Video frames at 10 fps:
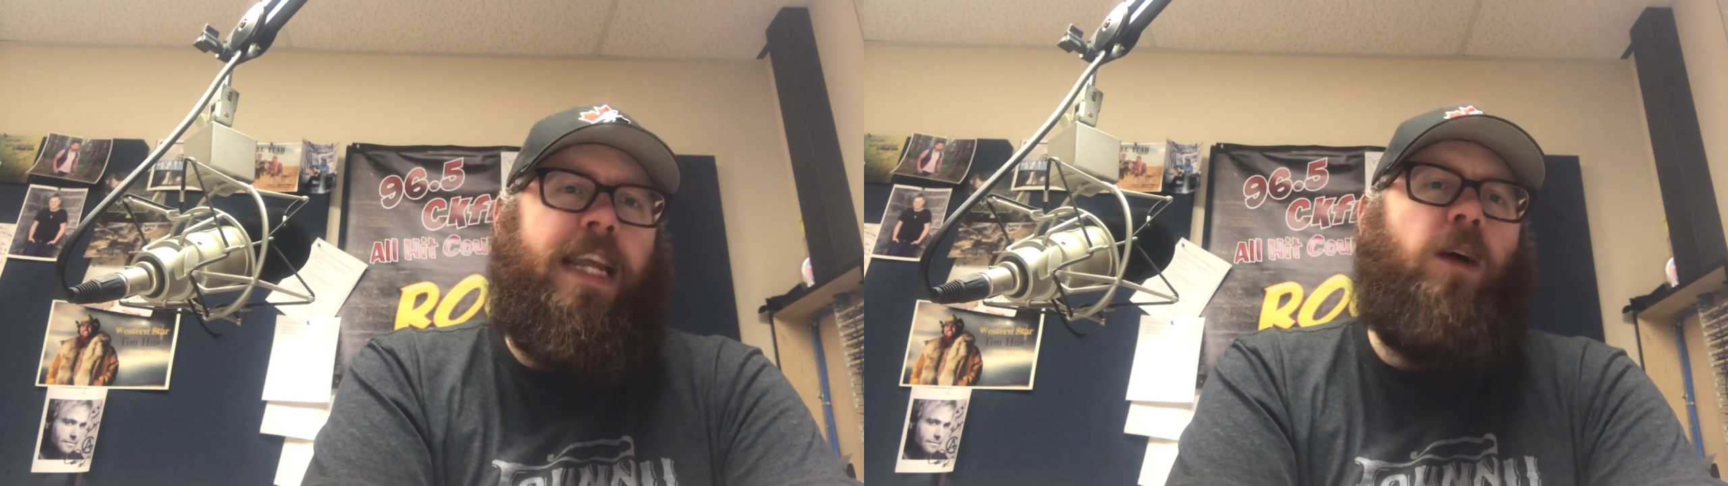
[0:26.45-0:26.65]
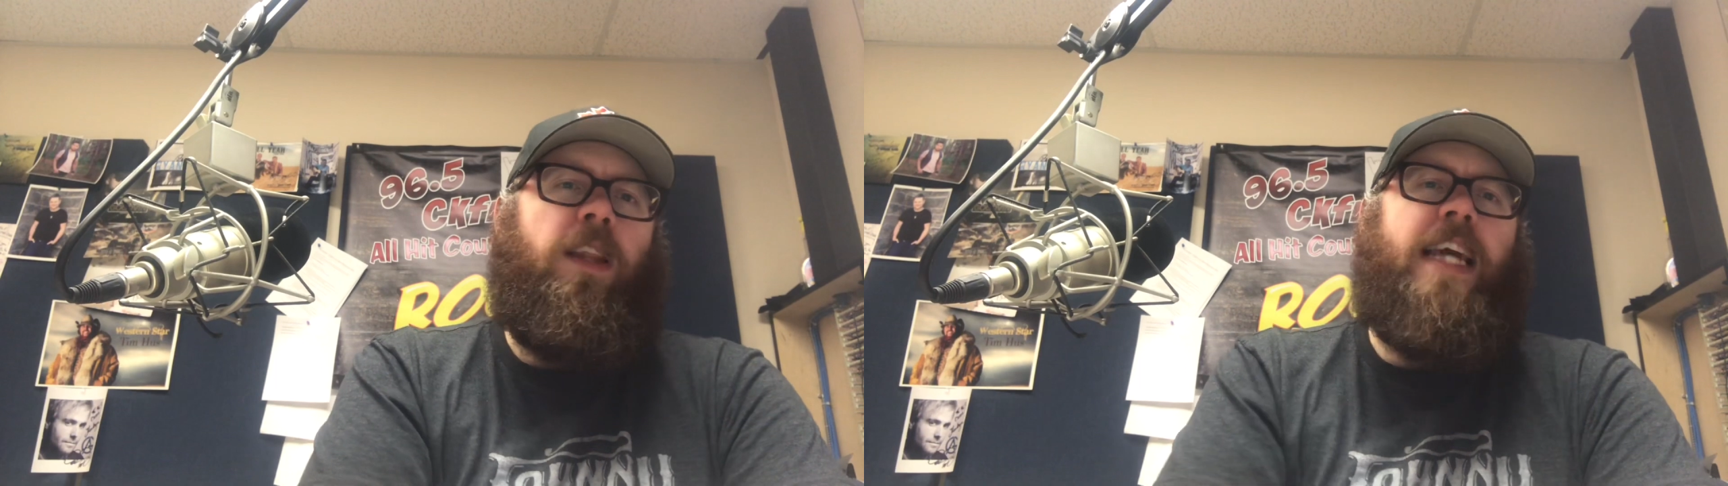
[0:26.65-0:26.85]

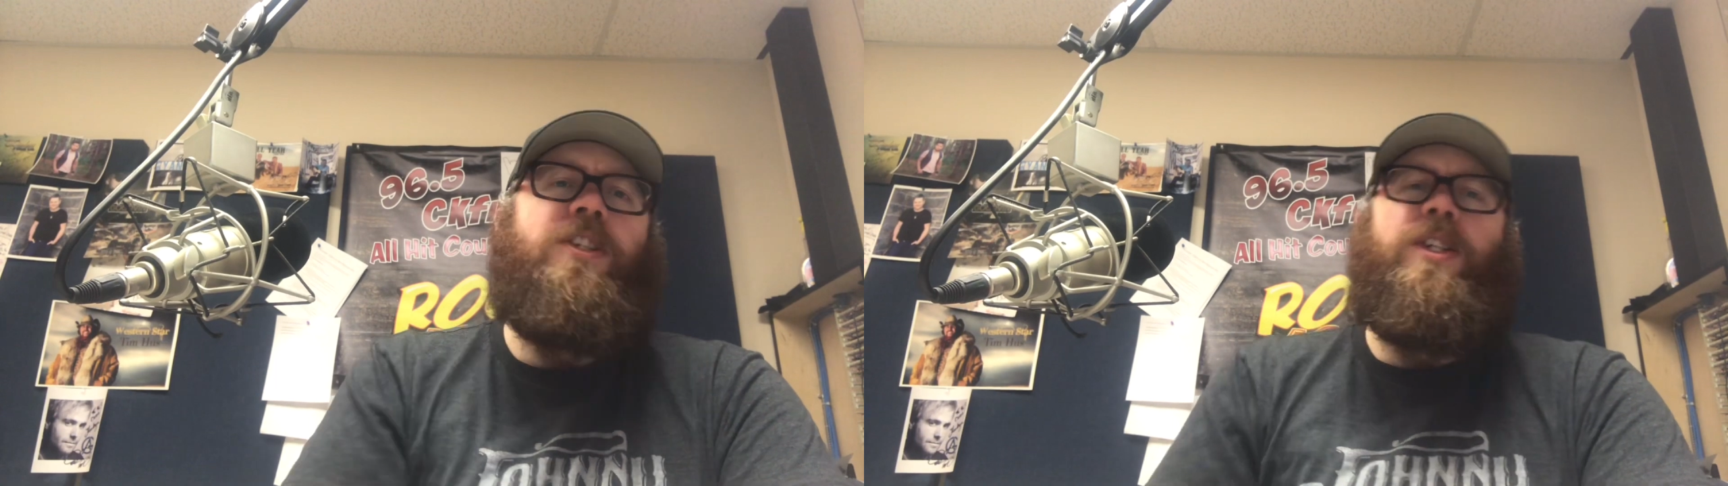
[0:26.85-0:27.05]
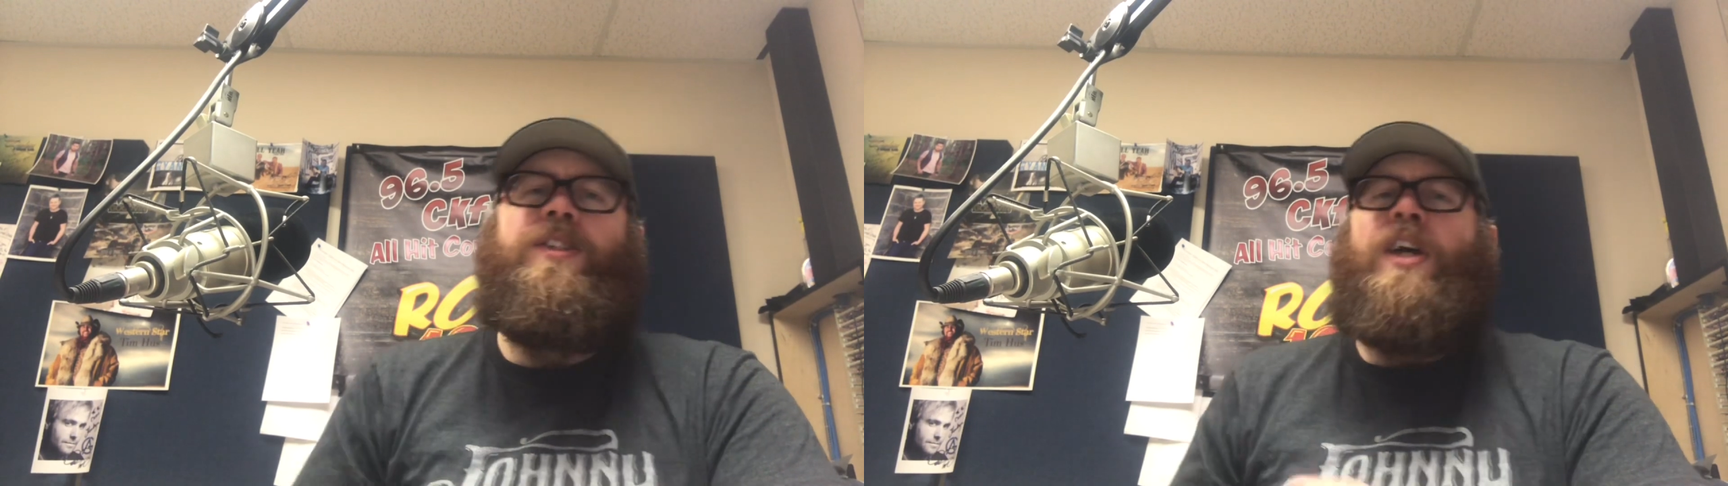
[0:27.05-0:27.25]
Now,
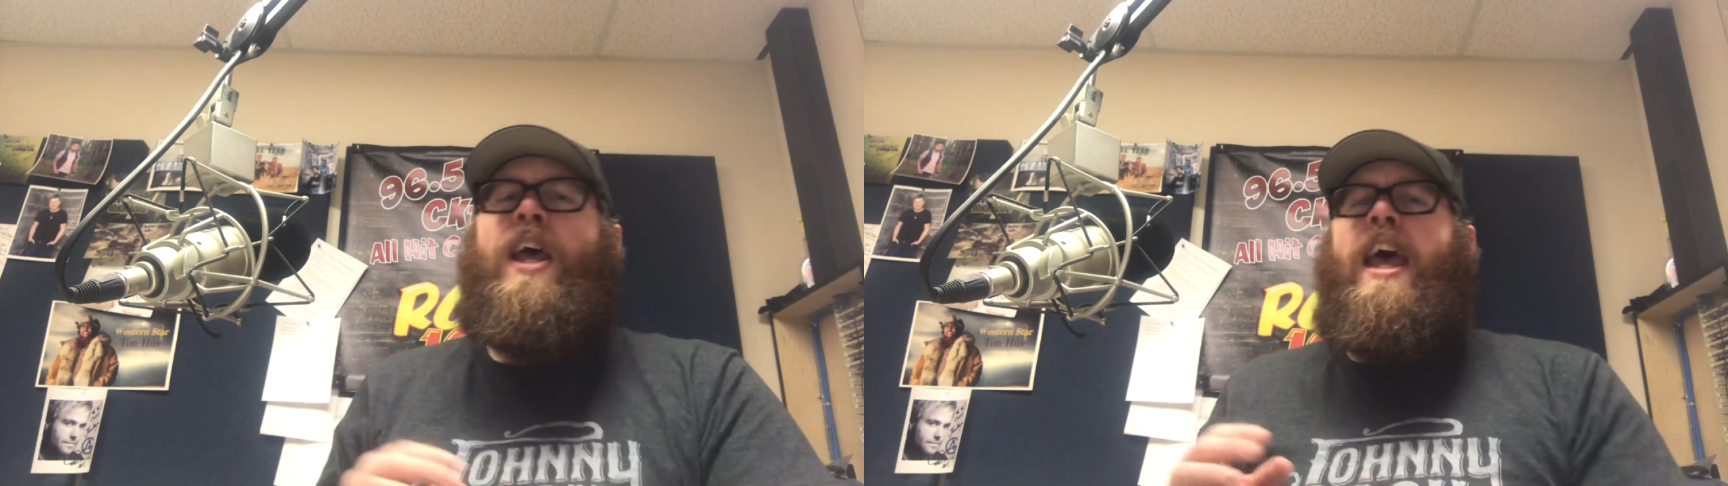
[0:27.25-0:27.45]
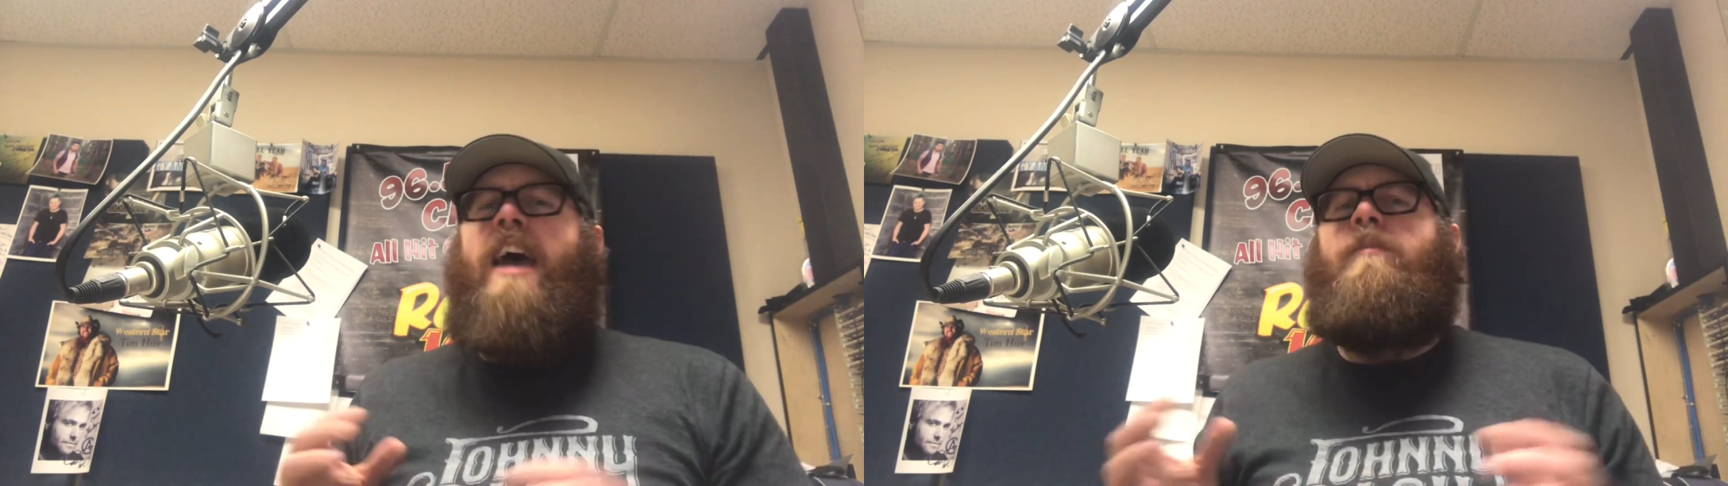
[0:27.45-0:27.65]
legends
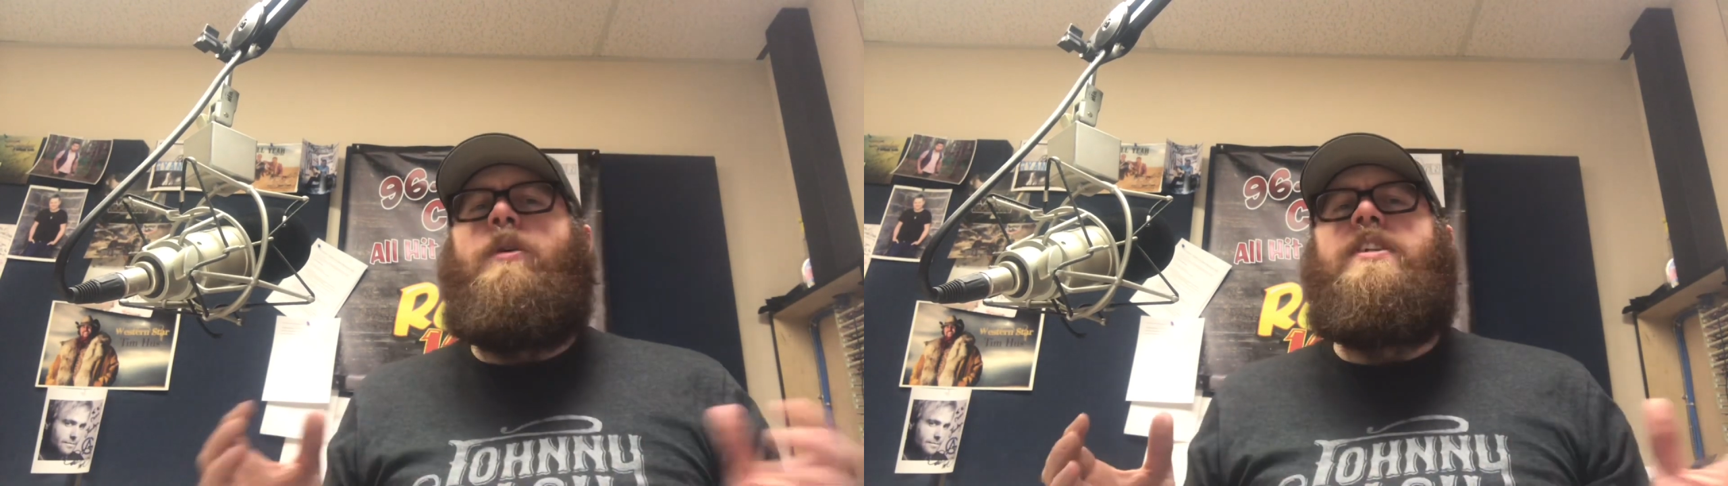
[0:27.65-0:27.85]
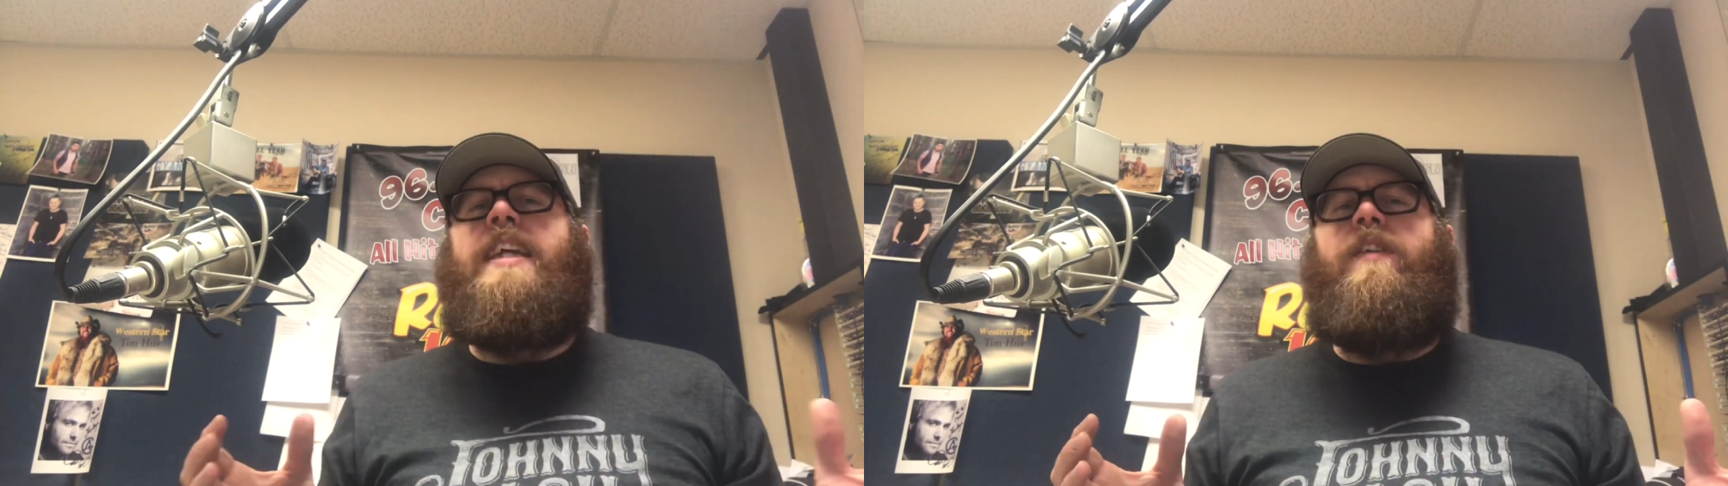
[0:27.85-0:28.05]
have
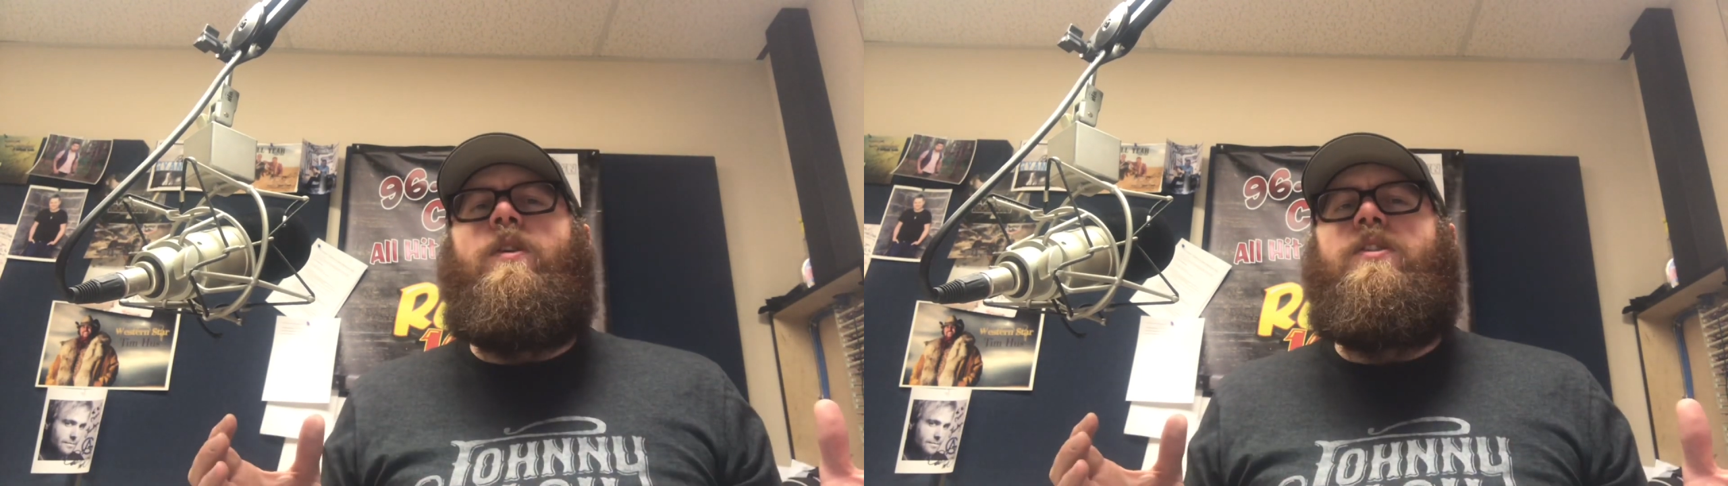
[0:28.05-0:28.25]
put together